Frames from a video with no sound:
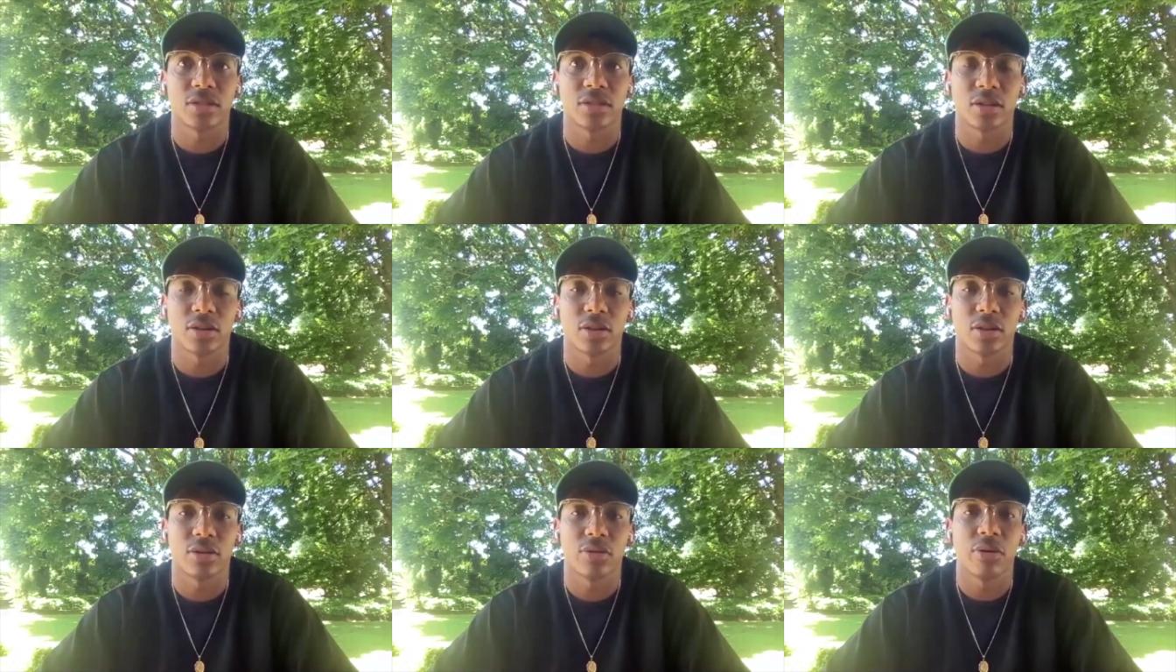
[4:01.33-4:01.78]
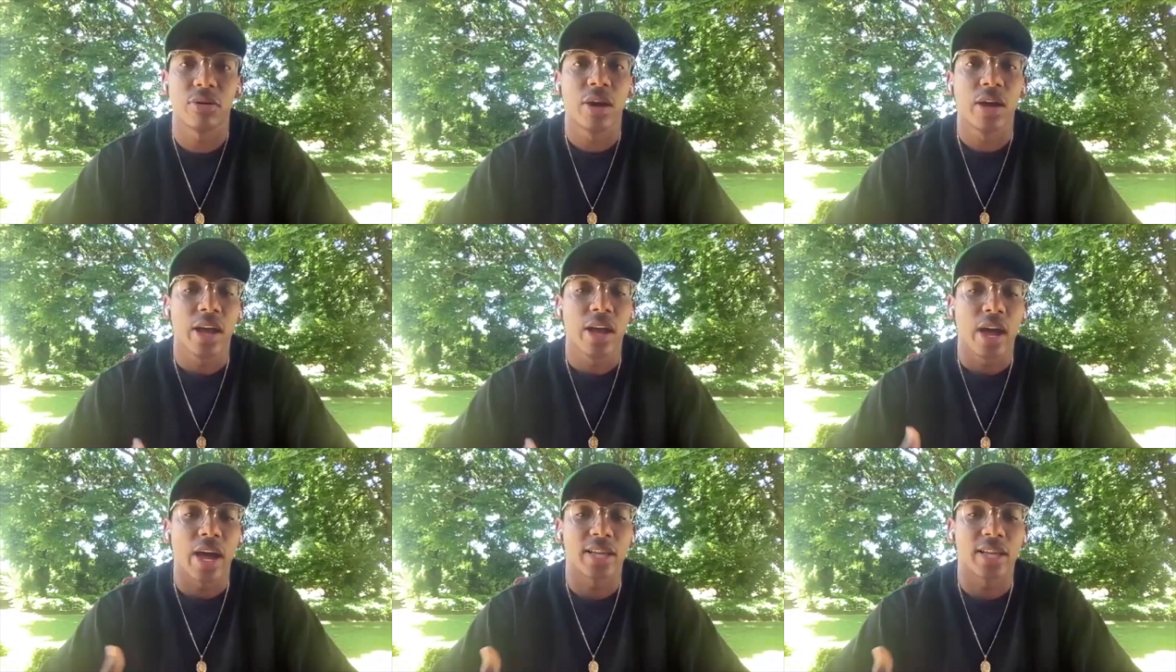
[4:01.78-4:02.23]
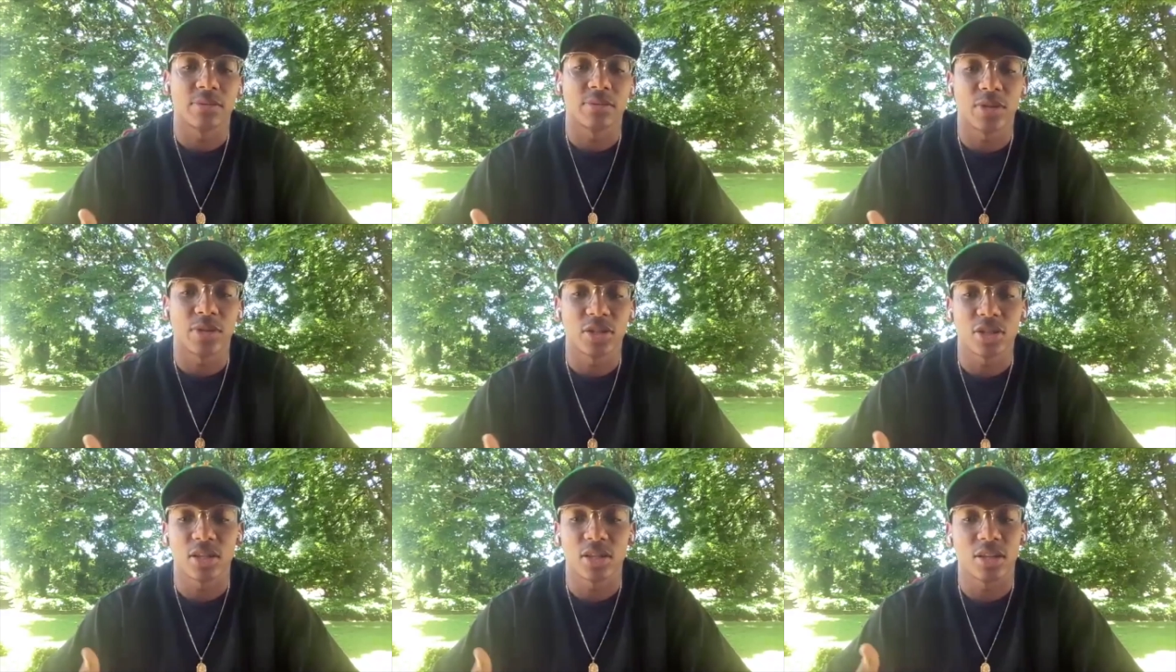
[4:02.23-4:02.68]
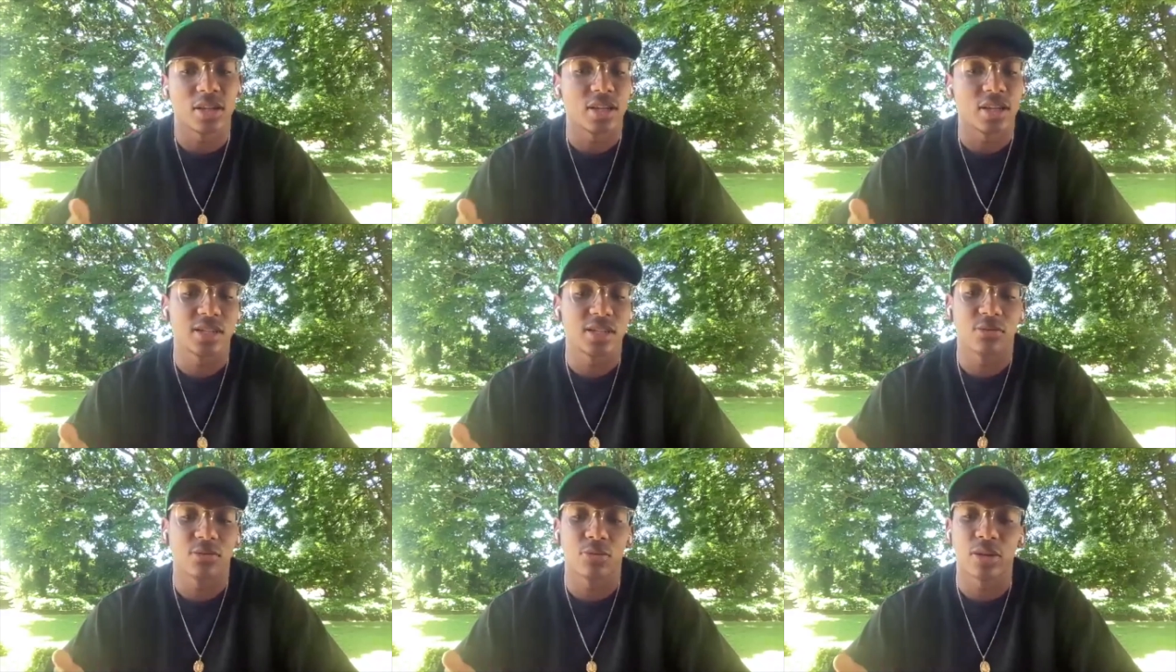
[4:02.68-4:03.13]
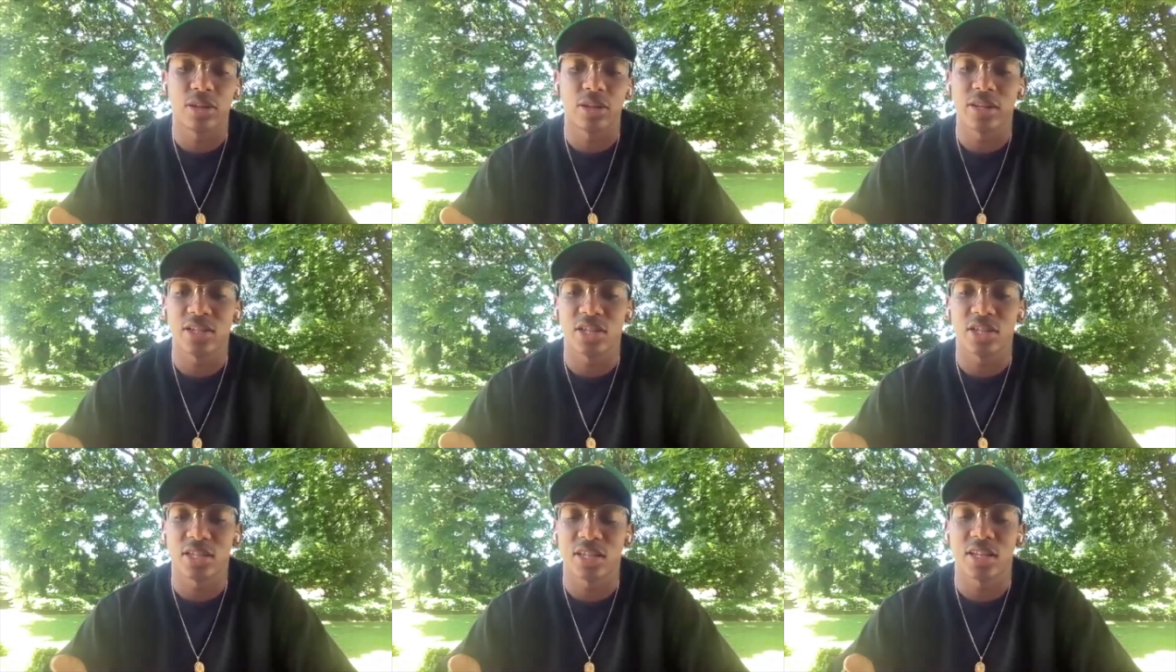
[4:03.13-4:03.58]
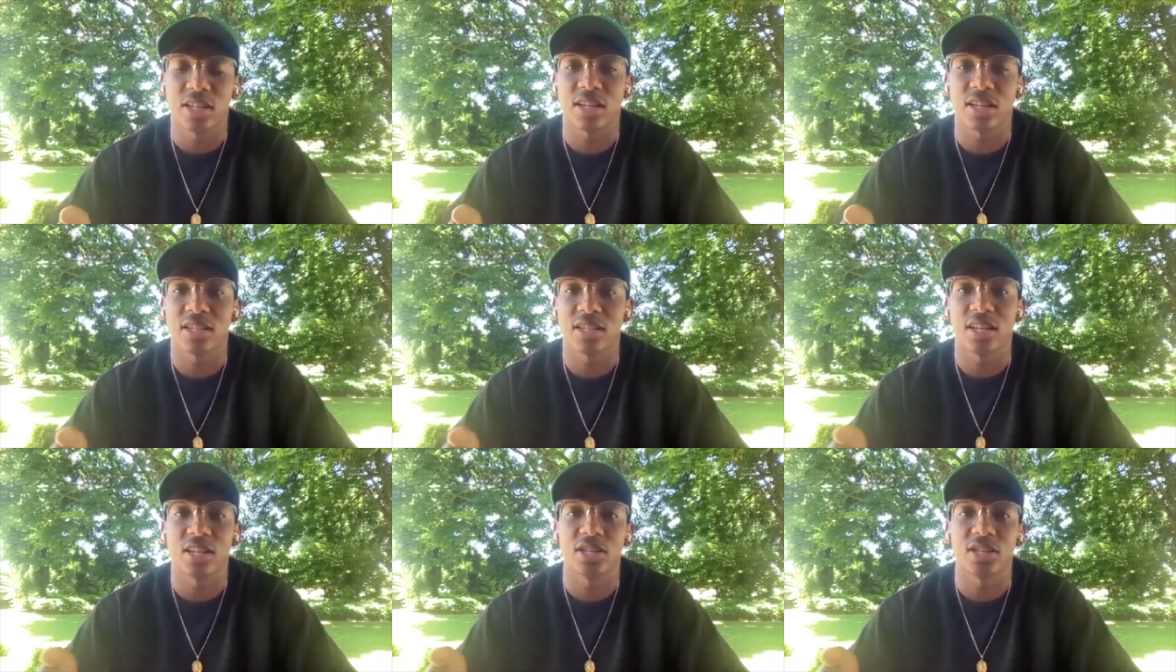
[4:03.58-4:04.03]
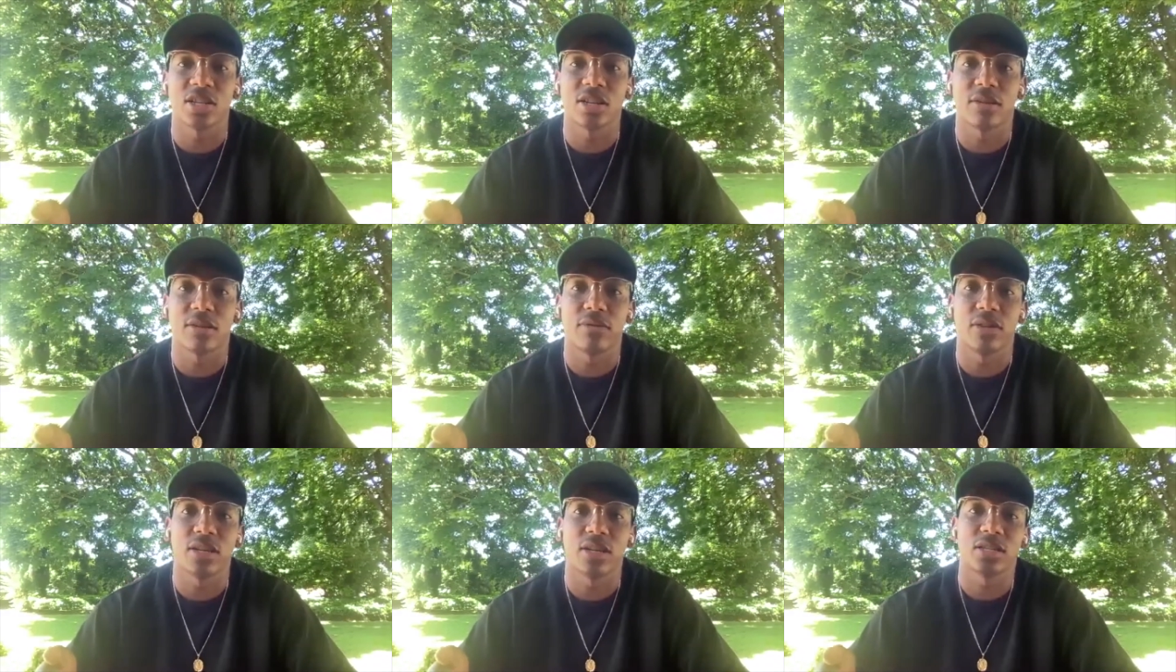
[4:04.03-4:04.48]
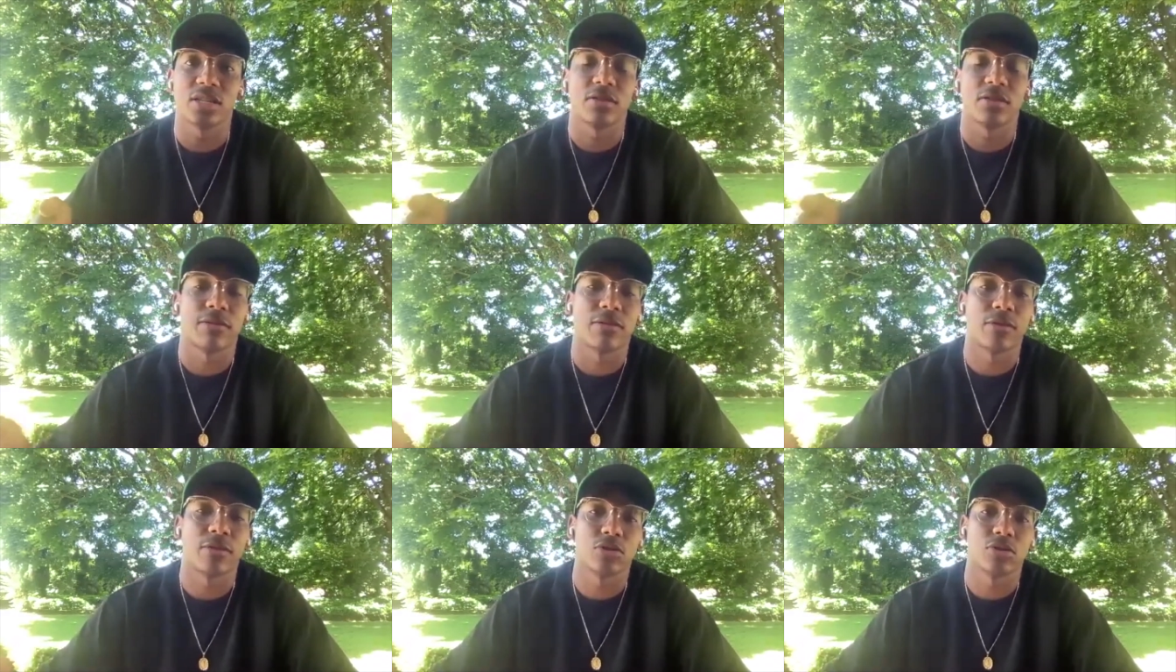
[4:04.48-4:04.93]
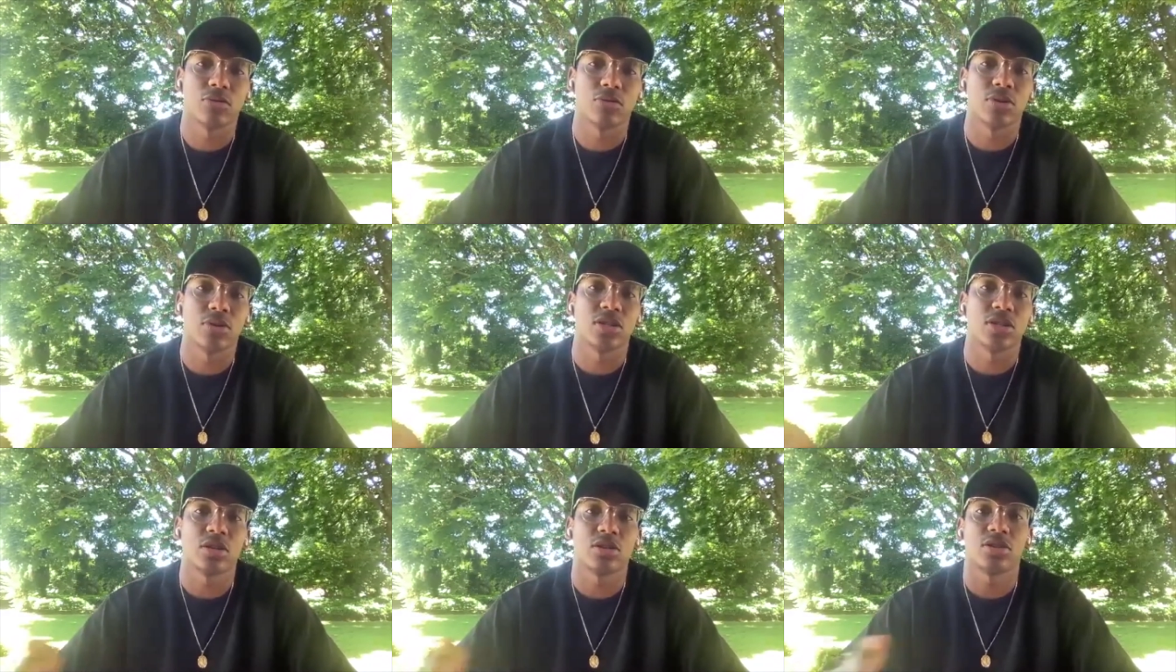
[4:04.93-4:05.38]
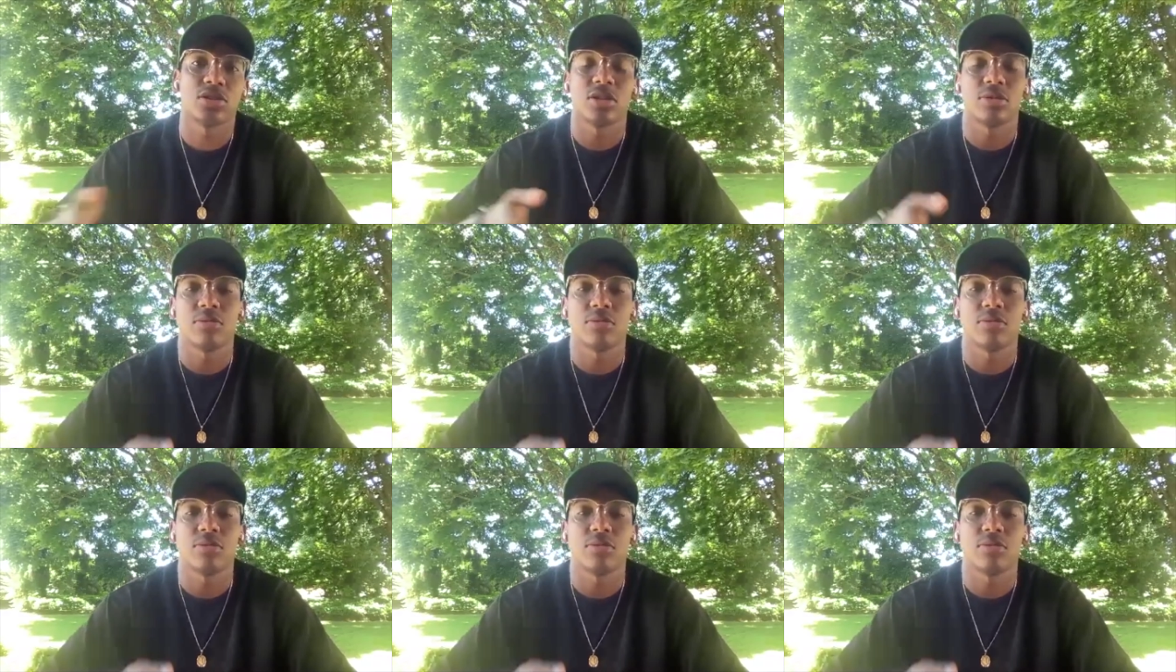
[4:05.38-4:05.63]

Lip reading: So as mentioned, it's really just an extension of this and further research,